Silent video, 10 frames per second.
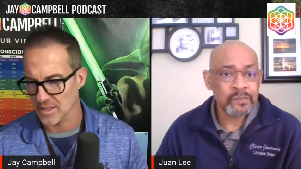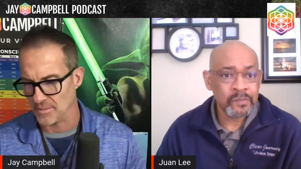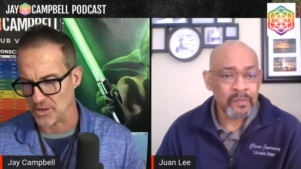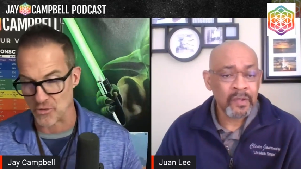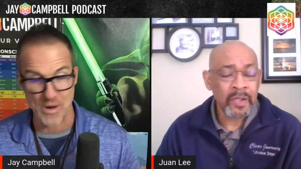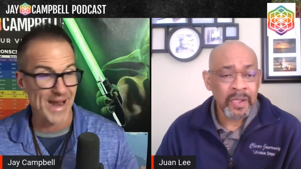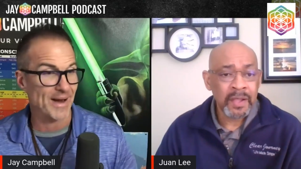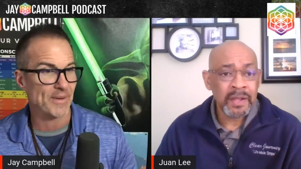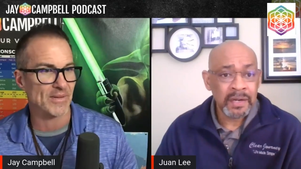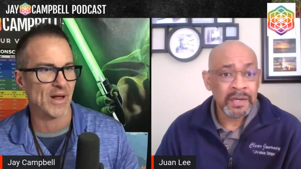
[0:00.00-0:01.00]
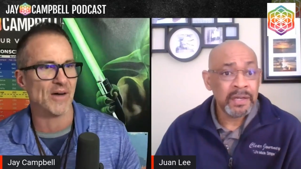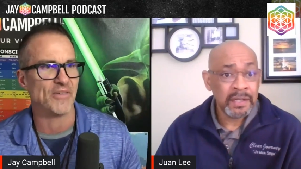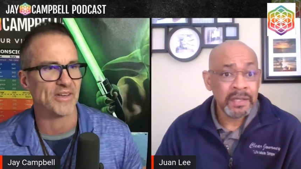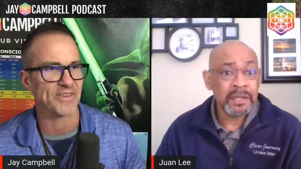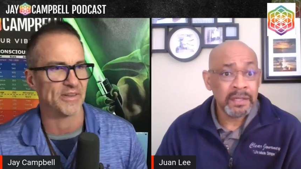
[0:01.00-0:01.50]
Speaker 1: But you're right. I mean, love
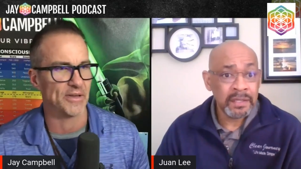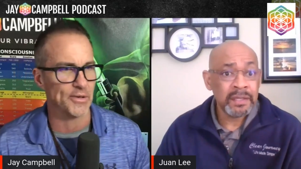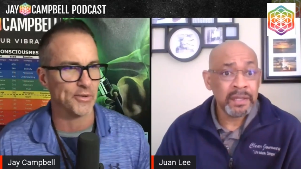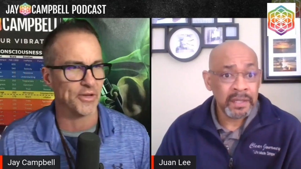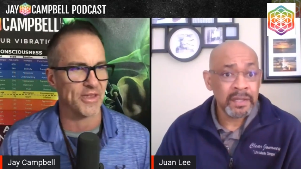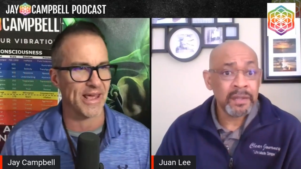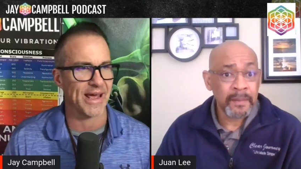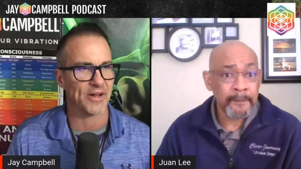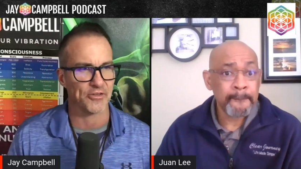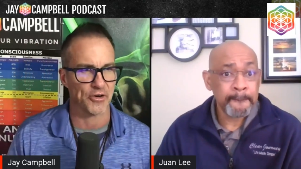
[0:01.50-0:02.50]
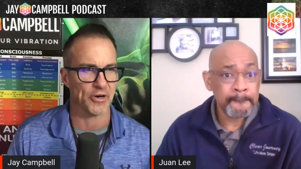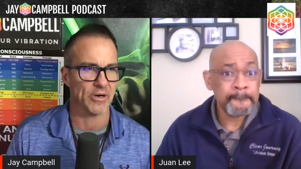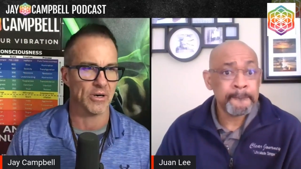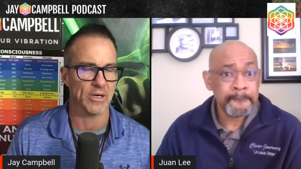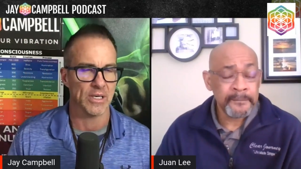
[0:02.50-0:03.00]
is literally the answer
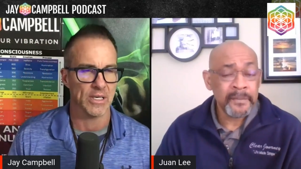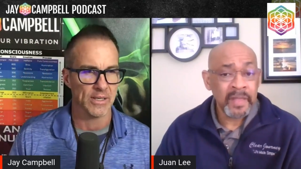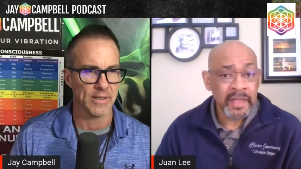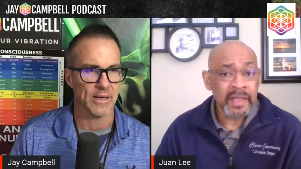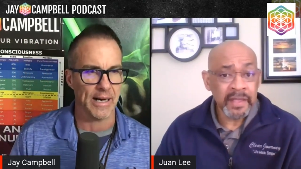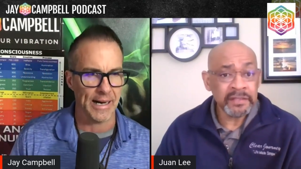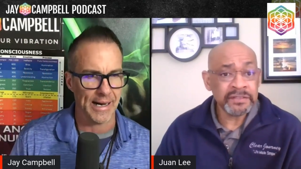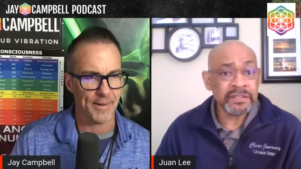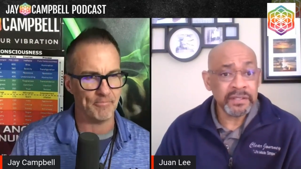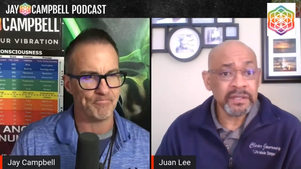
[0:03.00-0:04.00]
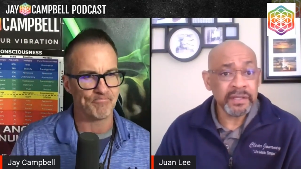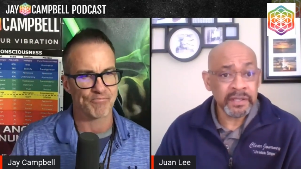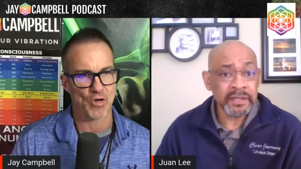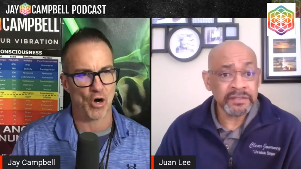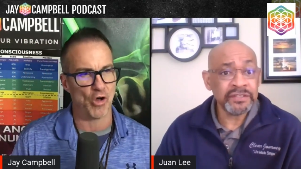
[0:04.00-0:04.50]
um, it's,
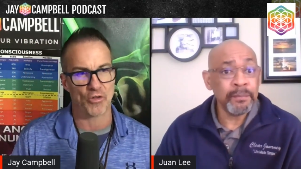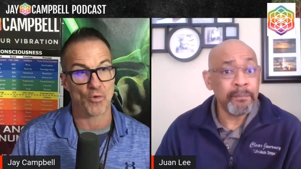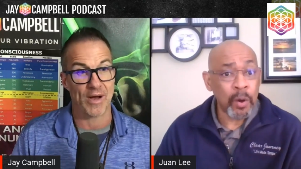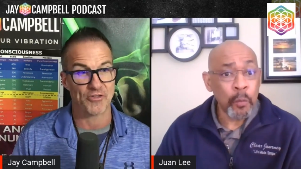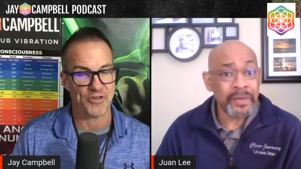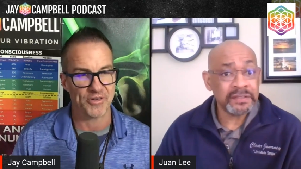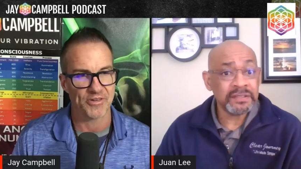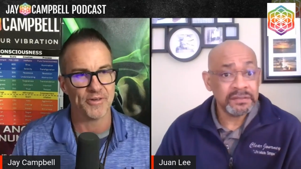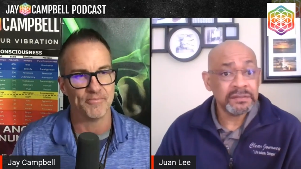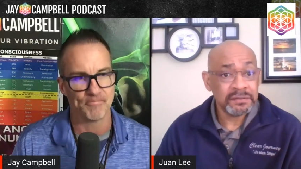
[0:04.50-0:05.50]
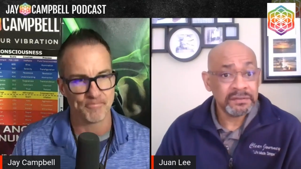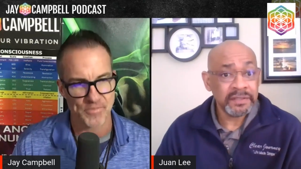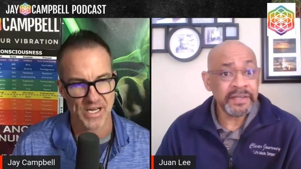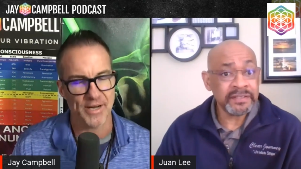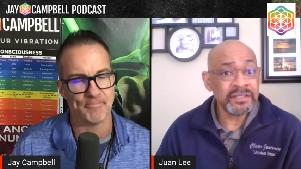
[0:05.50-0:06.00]
to it's all the, the moment. Questions.
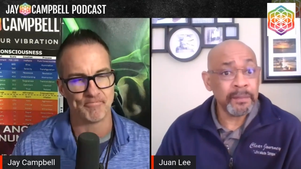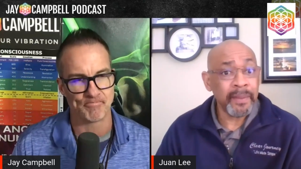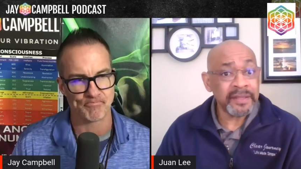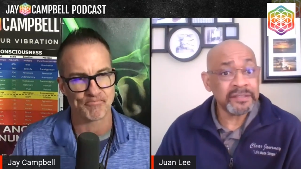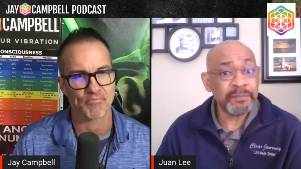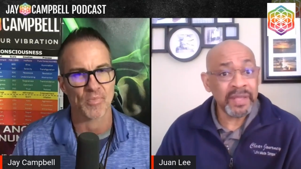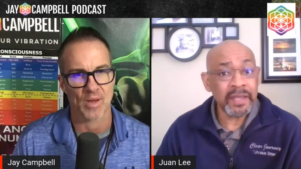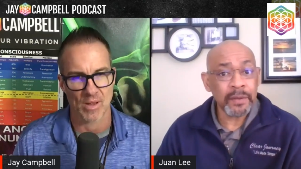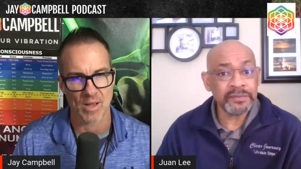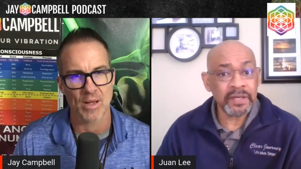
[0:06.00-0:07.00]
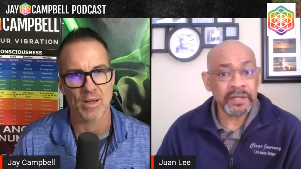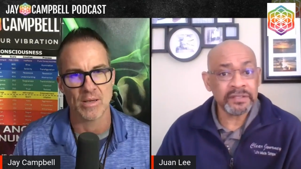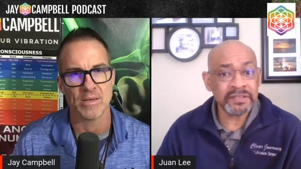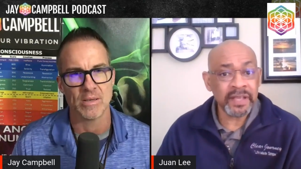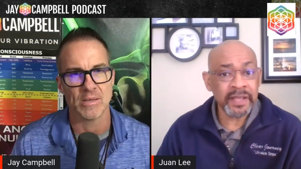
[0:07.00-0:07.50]
Speaker 2: Yeah. It's the it's being able to
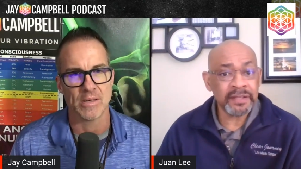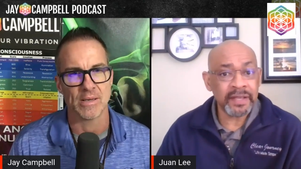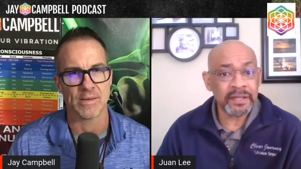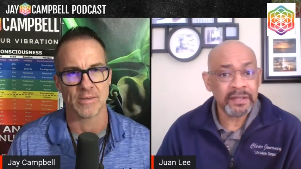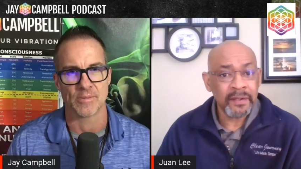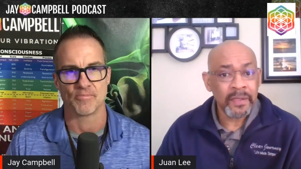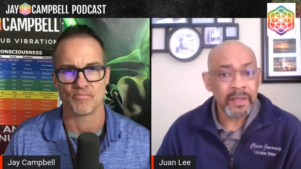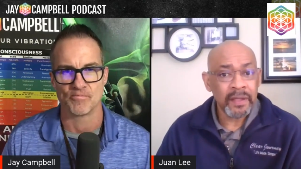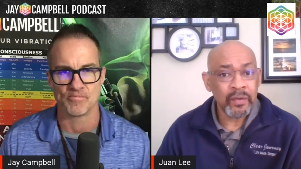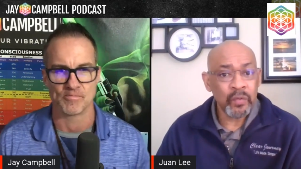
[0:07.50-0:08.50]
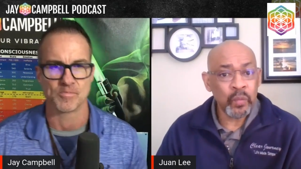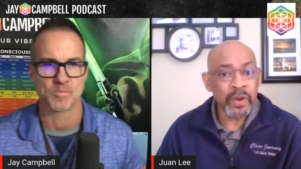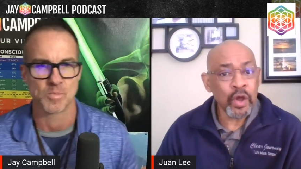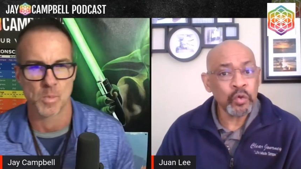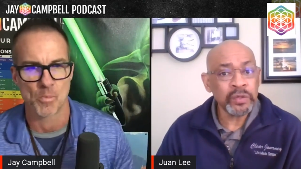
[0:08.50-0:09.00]
understand that
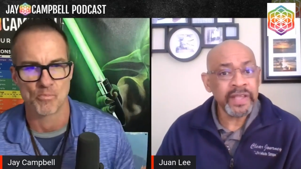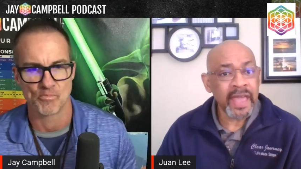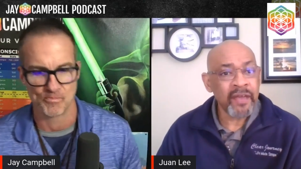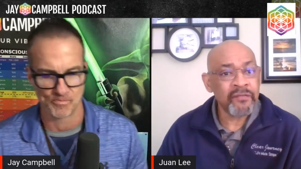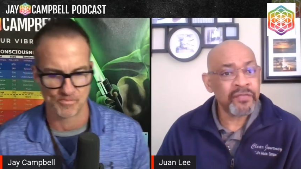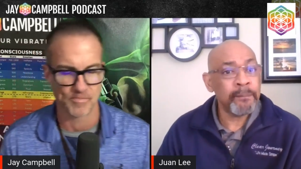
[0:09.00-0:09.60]
we only have the